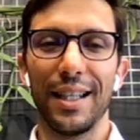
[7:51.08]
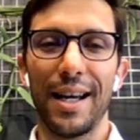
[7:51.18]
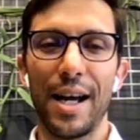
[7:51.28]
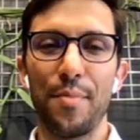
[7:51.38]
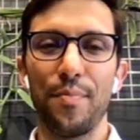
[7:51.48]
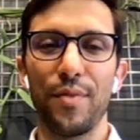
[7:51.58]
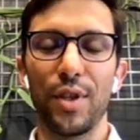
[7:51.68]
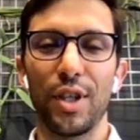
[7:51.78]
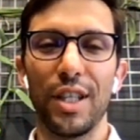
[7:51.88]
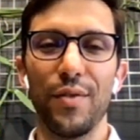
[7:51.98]
Um,
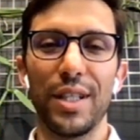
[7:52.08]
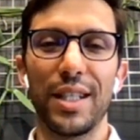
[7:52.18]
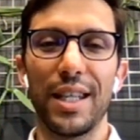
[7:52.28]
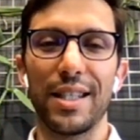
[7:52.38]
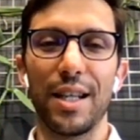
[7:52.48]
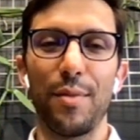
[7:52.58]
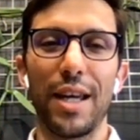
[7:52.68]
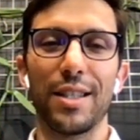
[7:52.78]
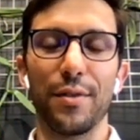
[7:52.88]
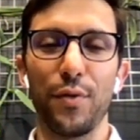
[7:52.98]
okay. You know, even Tesla
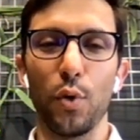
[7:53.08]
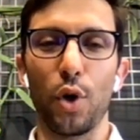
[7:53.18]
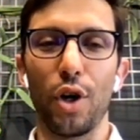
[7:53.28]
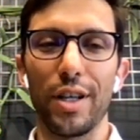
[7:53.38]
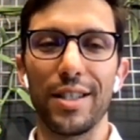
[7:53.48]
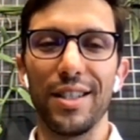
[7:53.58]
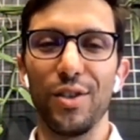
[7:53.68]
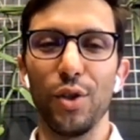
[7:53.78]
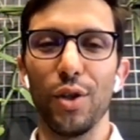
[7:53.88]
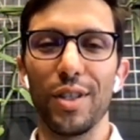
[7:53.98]
makes a few cars
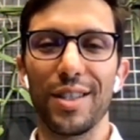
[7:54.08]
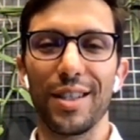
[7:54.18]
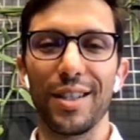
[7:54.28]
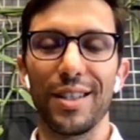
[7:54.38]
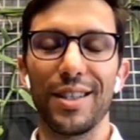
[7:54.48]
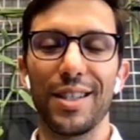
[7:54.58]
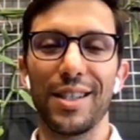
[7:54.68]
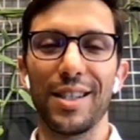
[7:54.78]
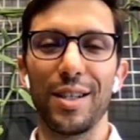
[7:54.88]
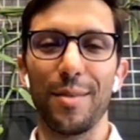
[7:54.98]
each year. So
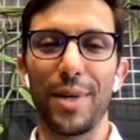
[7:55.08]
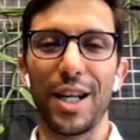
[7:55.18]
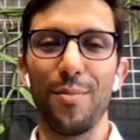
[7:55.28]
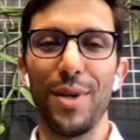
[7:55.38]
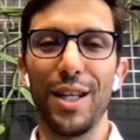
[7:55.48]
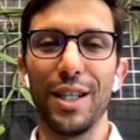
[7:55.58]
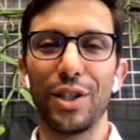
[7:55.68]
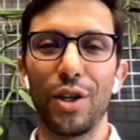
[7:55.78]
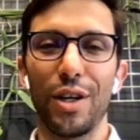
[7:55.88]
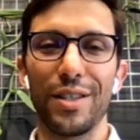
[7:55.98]
Tesla's about a
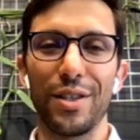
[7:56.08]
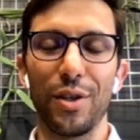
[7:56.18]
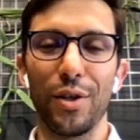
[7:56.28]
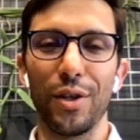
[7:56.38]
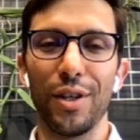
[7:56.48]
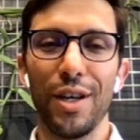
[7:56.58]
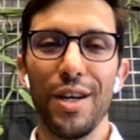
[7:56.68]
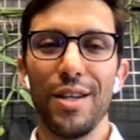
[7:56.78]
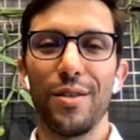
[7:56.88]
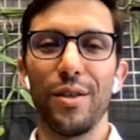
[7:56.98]
million cars a year.
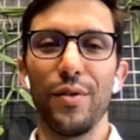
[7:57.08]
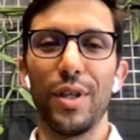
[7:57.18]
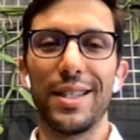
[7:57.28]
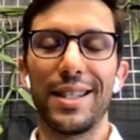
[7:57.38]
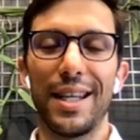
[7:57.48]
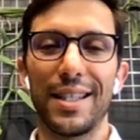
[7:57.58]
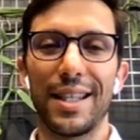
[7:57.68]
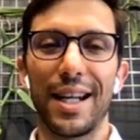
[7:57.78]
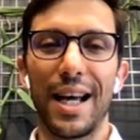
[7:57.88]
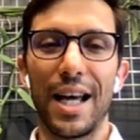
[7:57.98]
Rivian's
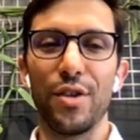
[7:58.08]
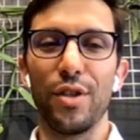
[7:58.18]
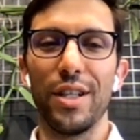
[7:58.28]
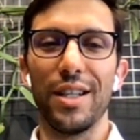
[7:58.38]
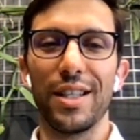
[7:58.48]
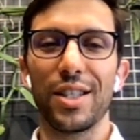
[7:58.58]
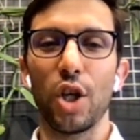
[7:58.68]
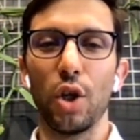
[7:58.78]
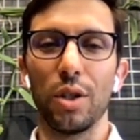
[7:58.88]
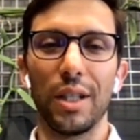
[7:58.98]
less than 100 in
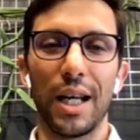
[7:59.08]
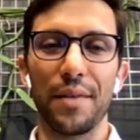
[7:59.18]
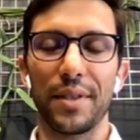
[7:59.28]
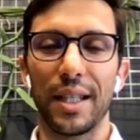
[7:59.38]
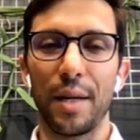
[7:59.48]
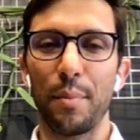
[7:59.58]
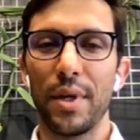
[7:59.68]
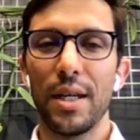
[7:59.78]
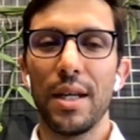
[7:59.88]
its total lifetime.